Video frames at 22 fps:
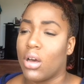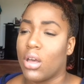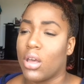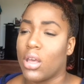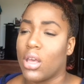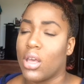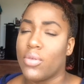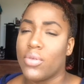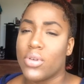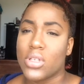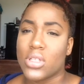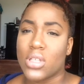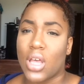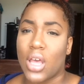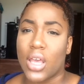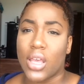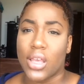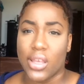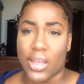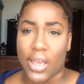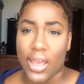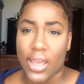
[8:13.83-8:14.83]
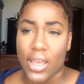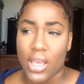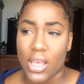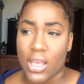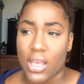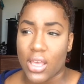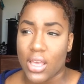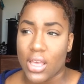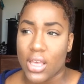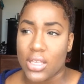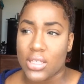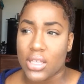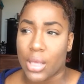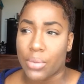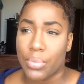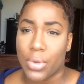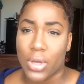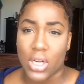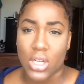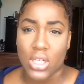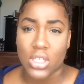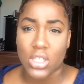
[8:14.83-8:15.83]
he was like, yeah, he is, like,
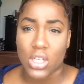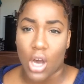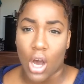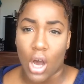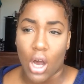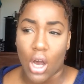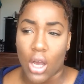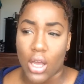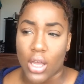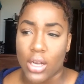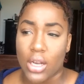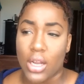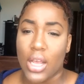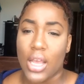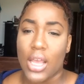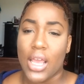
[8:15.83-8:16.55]
Buddy's gone.